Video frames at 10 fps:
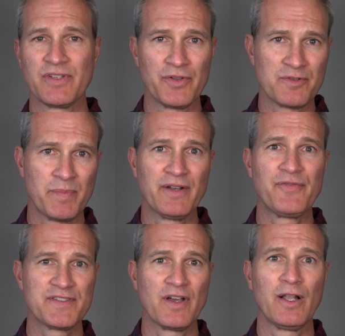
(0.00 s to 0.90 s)
So there's
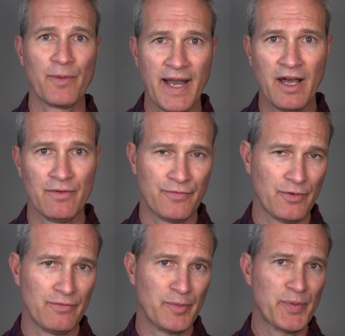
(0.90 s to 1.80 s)
benefits all around
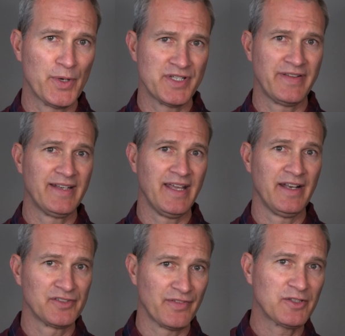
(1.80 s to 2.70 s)
for purging that
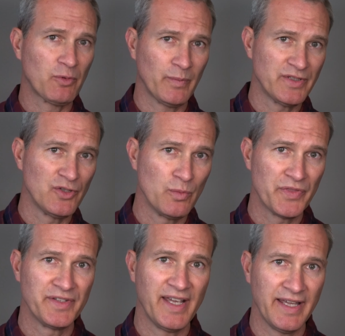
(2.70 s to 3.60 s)
data. So that's what we do
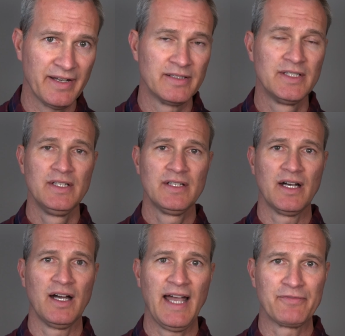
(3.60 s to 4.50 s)
with the data
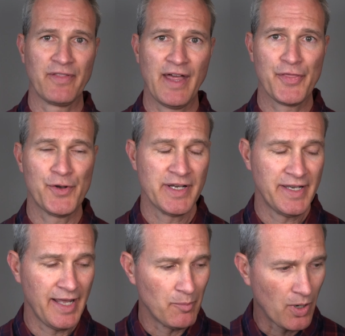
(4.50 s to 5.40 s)
after that
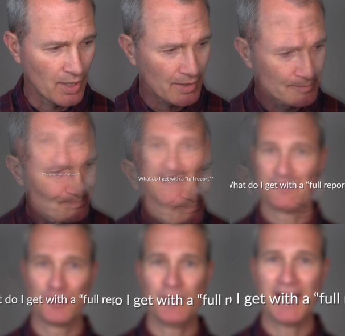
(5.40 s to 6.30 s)
30-day mark. If I
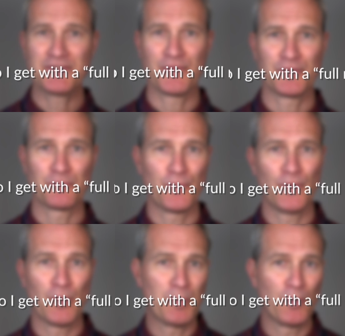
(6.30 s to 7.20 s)
do ask for this
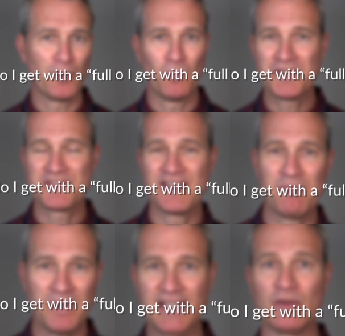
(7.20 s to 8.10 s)
full report, what does
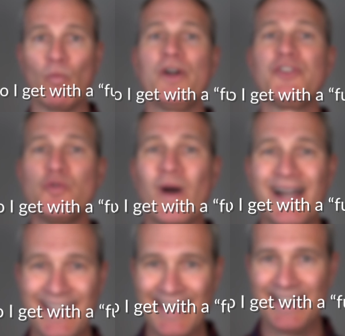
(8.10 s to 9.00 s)
that mean? What do
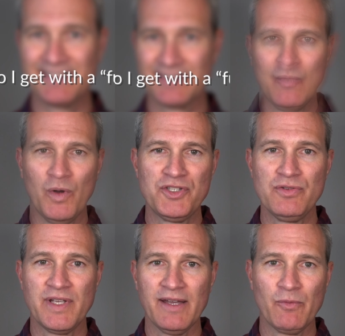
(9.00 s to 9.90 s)
I get? What
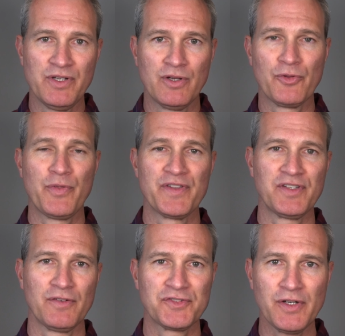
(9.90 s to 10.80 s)
you get when you go through the
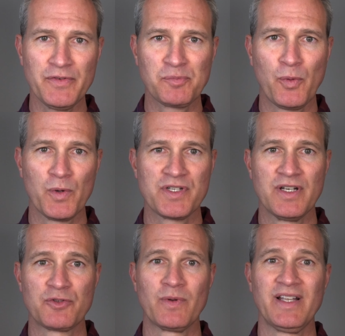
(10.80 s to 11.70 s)
self-service
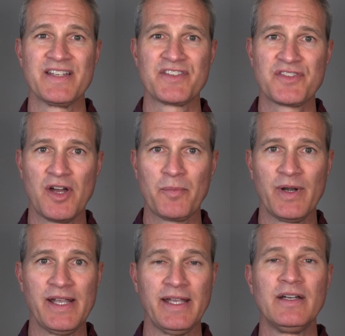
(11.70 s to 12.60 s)
portion is really a
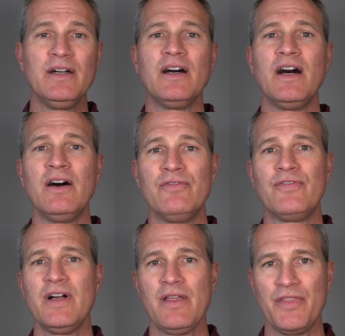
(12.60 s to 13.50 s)
summary
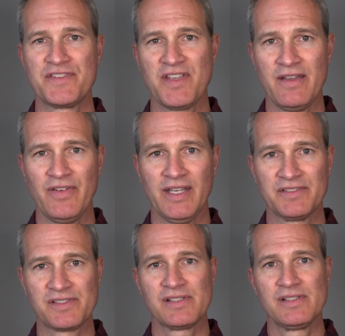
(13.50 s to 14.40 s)
of the
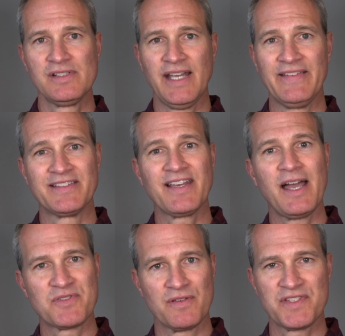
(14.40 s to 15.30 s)
savings and the
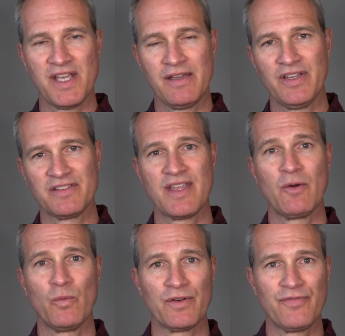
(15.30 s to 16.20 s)
types of savings
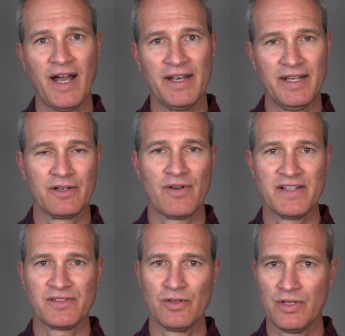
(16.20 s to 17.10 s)
that we're finding,
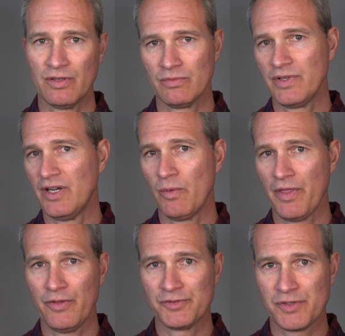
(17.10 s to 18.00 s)
right? So
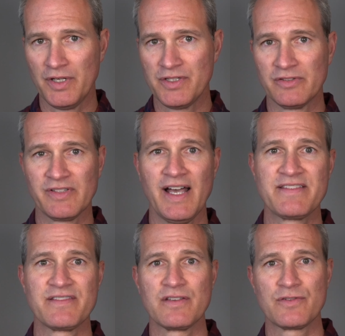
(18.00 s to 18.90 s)
whether those are unused
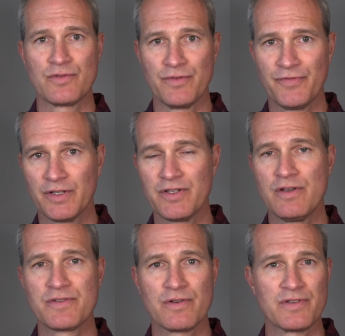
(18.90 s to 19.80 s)
licenses or defunct
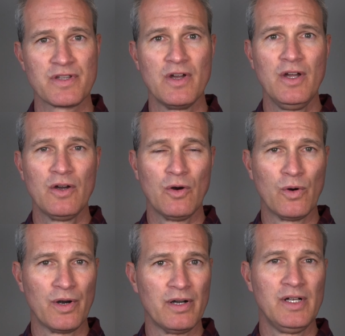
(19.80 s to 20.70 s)
users
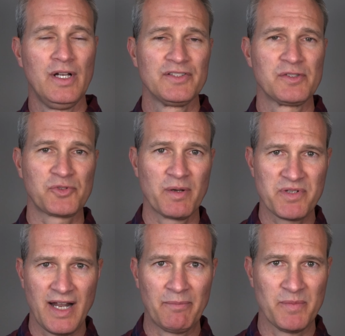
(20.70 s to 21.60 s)
or
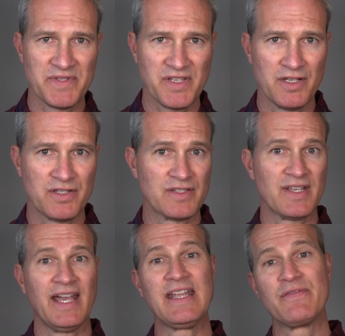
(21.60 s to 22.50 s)
subscription
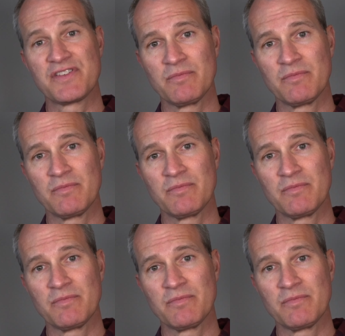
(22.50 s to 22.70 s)
optimizations and even